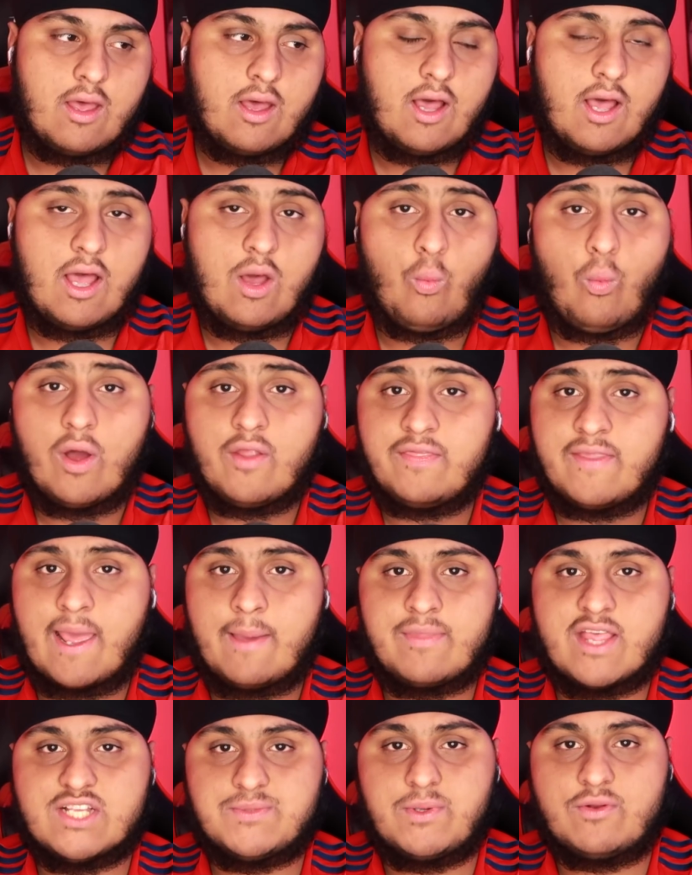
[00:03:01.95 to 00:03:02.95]
One
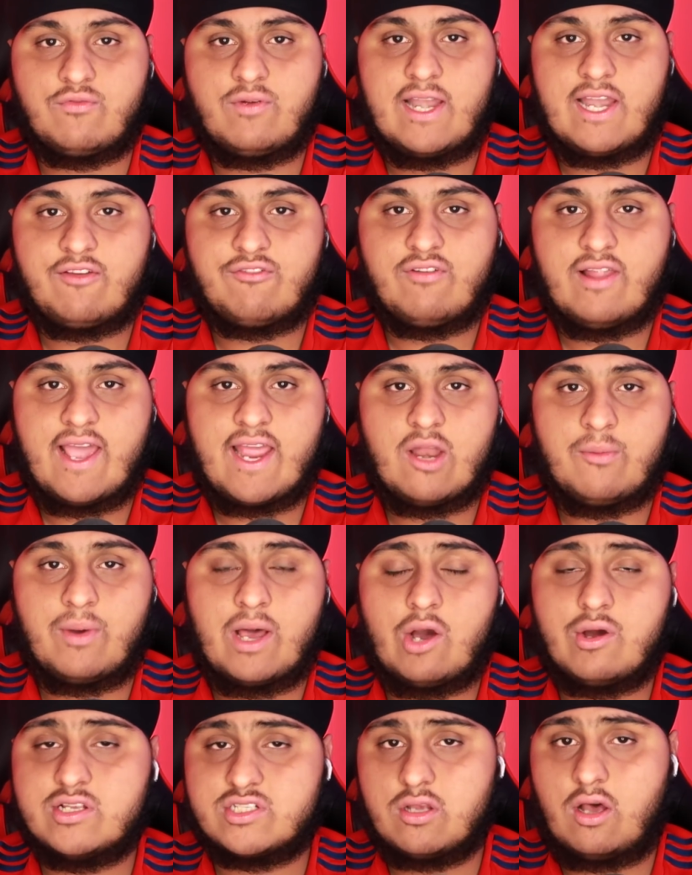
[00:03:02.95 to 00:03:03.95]
name that's been really flying
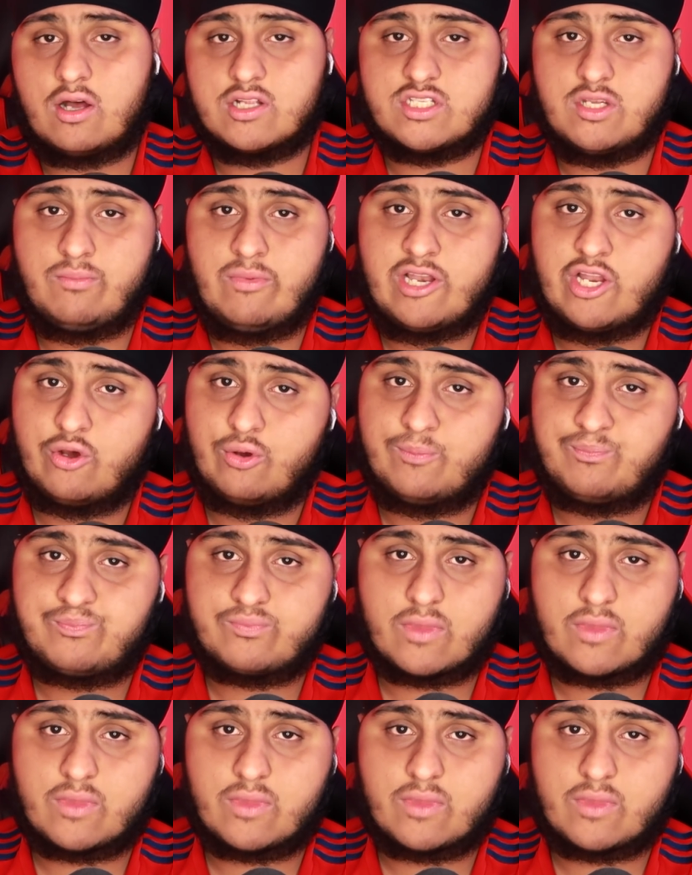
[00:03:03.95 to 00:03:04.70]
about is Melo.